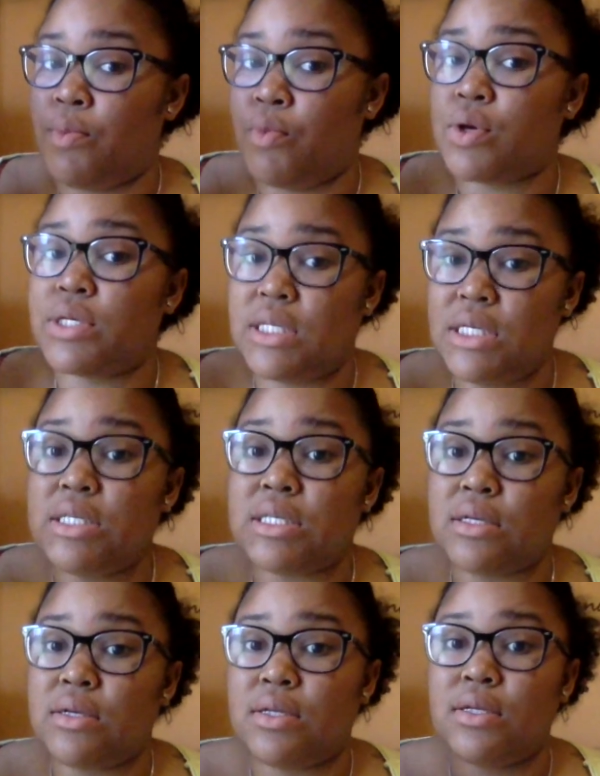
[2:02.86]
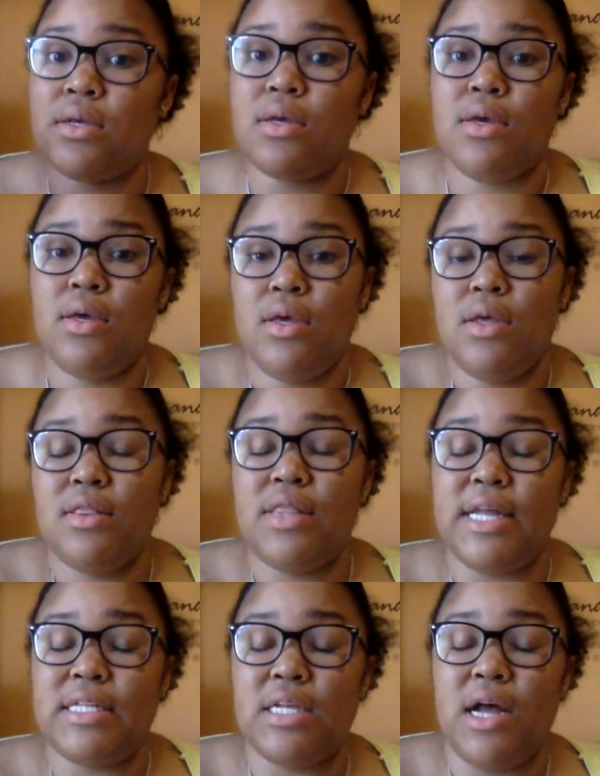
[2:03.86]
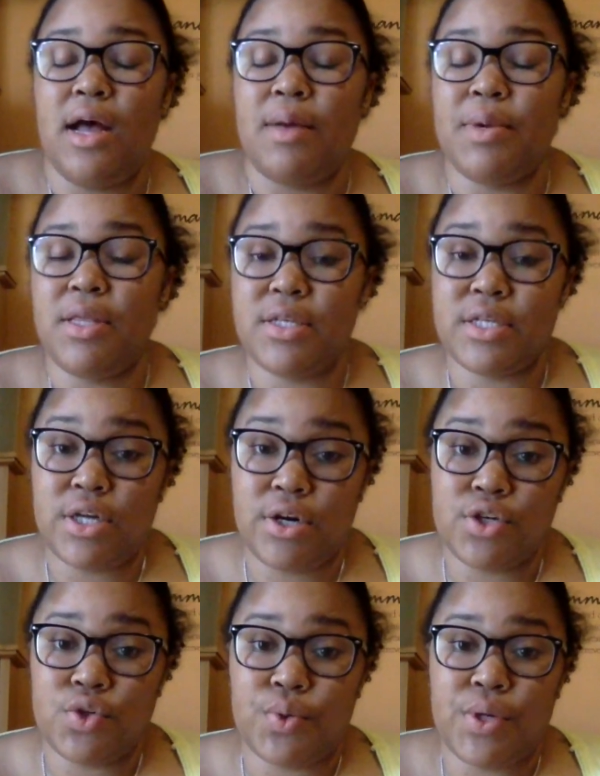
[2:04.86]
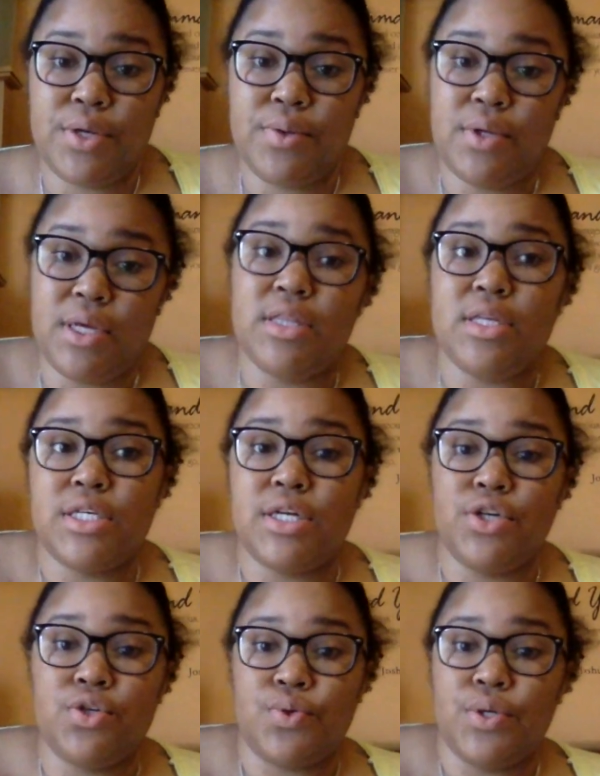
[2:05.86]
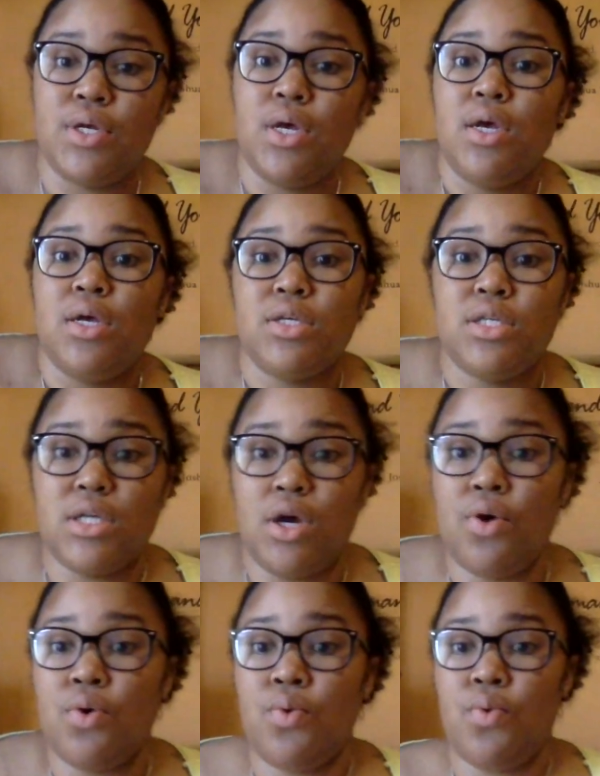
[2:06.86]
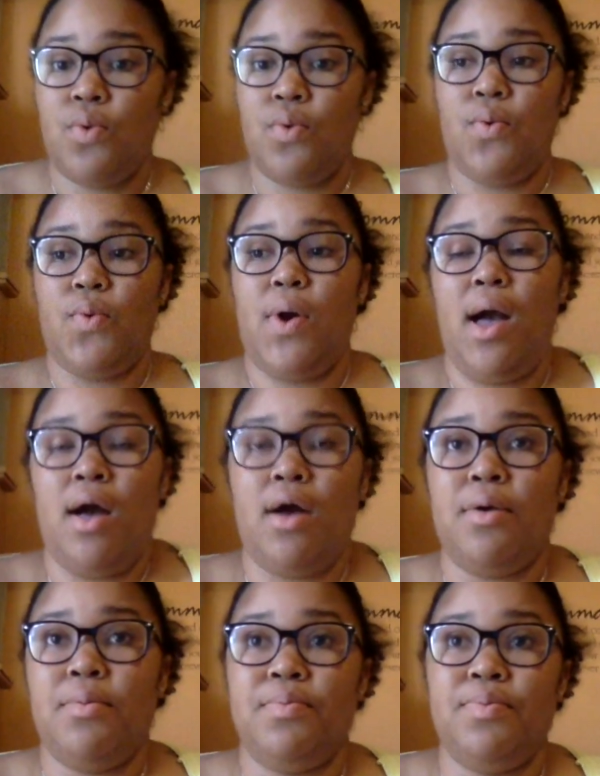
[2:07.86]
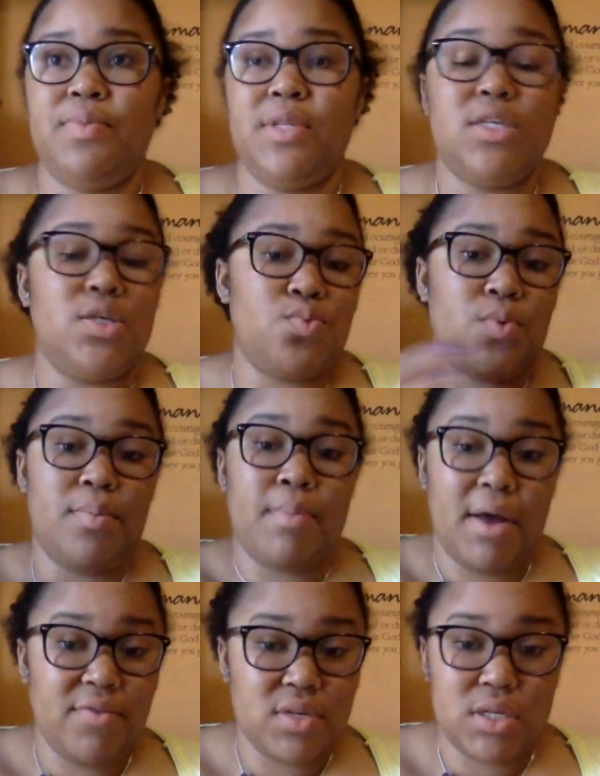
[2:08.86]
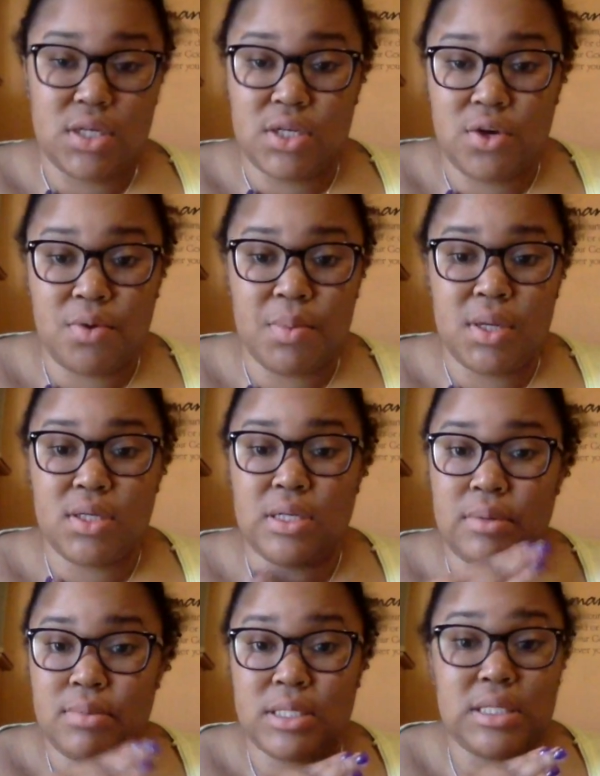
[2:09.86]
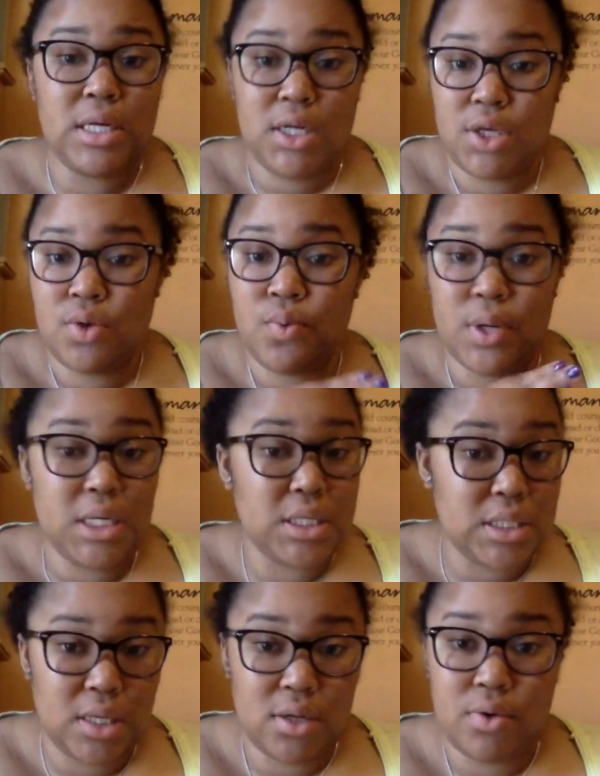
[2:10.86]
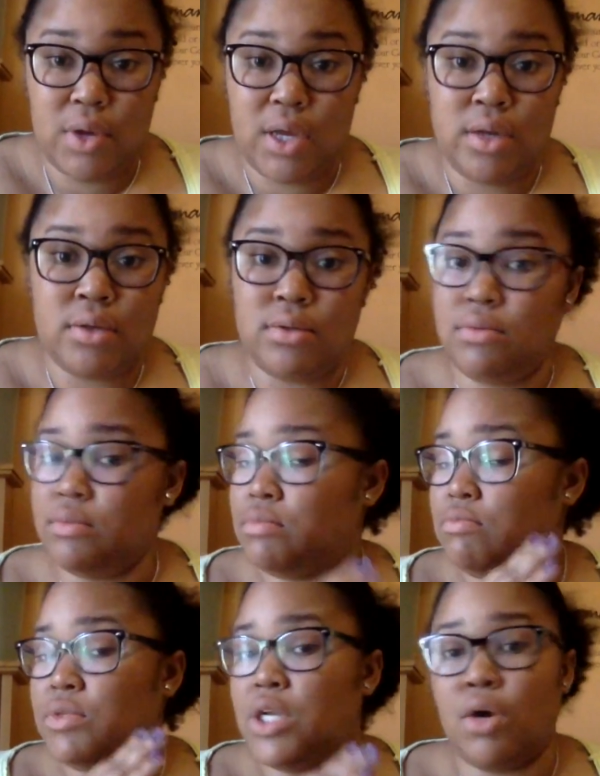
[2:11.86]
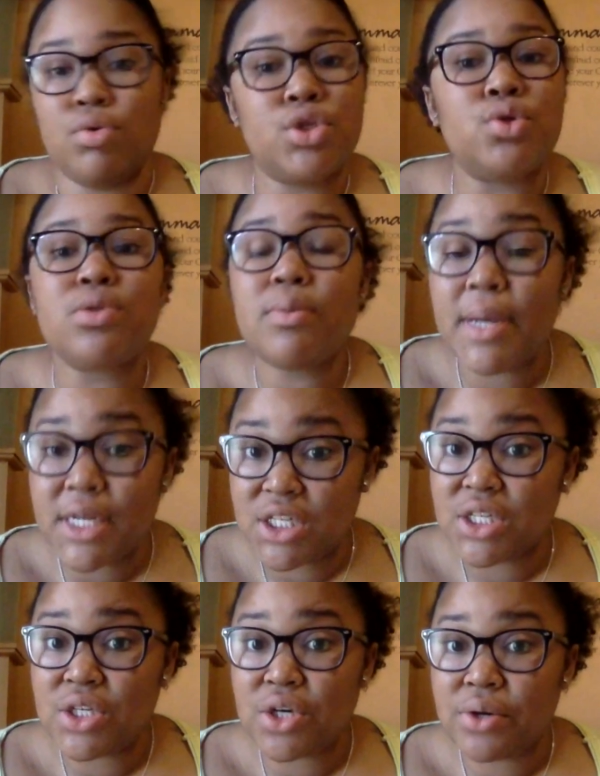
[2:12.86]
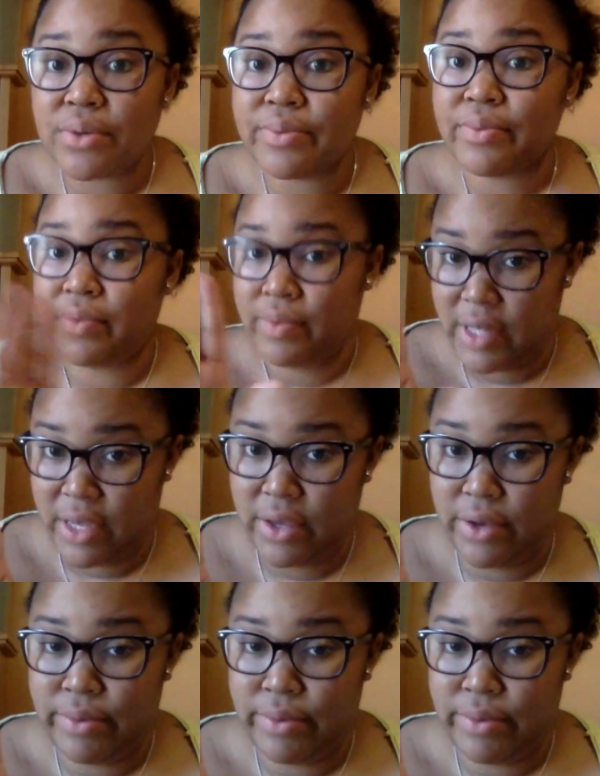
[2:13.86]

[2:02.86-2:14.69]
more seasoned that get this surgery. So, this is what my physician told me. So I'm just telling you what he said, okay? Don't shoot the messenger. Thank